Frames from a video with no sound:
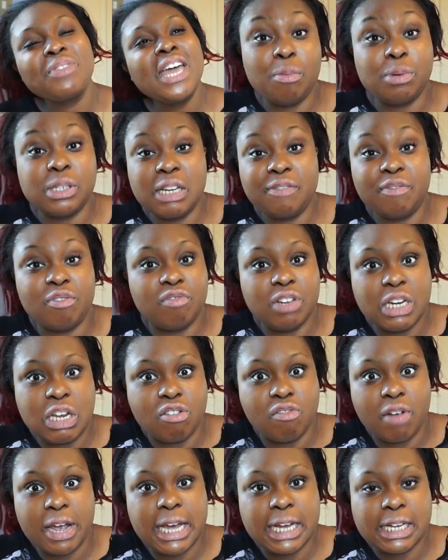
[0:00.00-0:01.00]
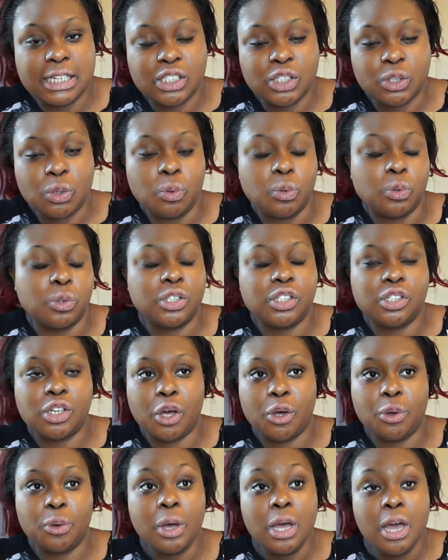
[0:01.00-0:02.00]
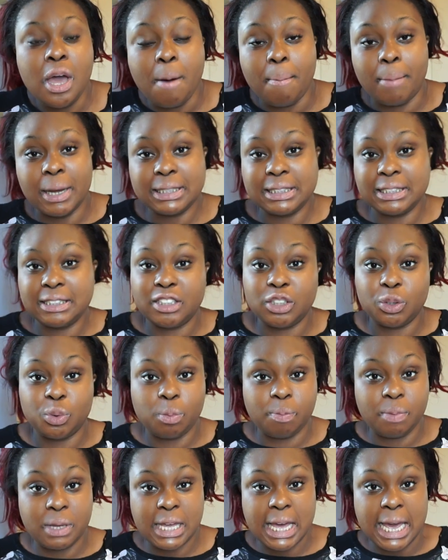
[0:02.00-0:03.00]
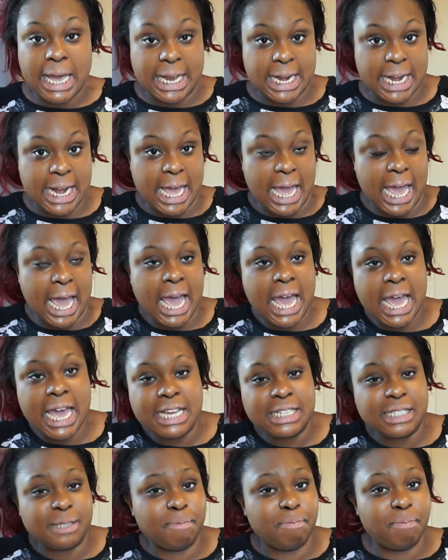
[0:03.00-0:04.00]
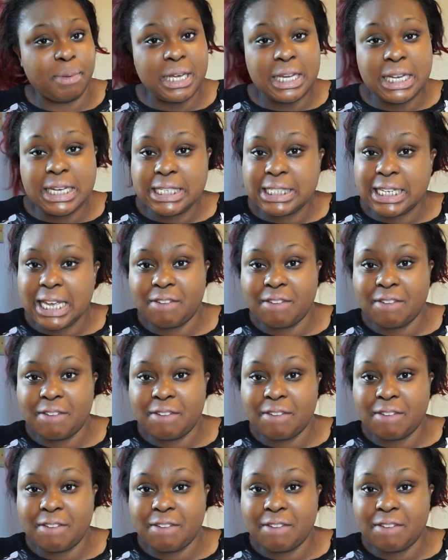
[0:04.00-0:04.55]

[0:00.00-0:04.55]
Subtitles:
I was never really great at school, so my sisters would be getting A's, B's,